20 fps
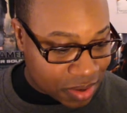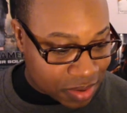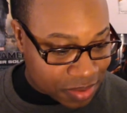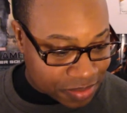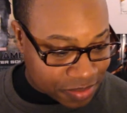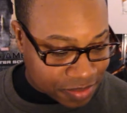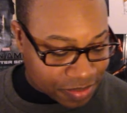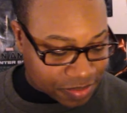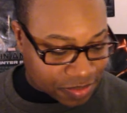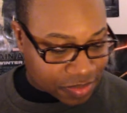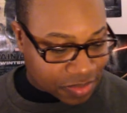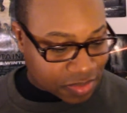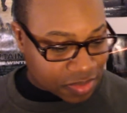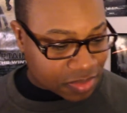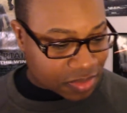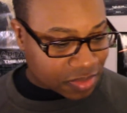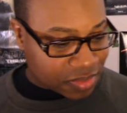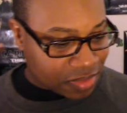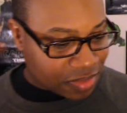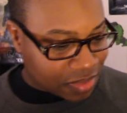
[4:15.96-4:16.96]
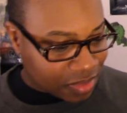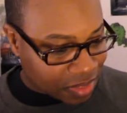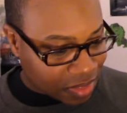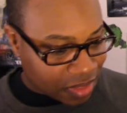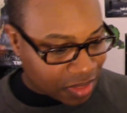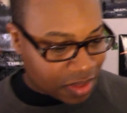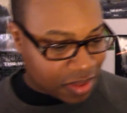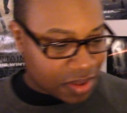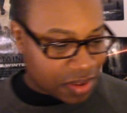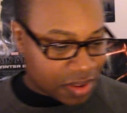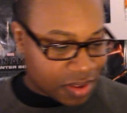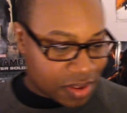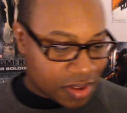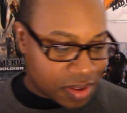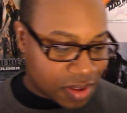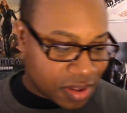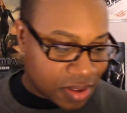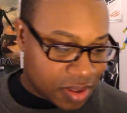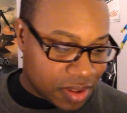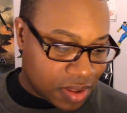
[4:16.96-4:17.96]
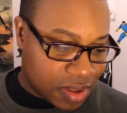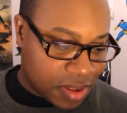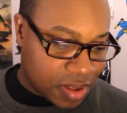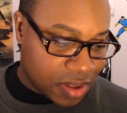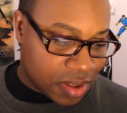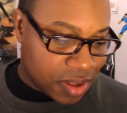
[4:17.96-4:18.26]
No one is speaking in this clip.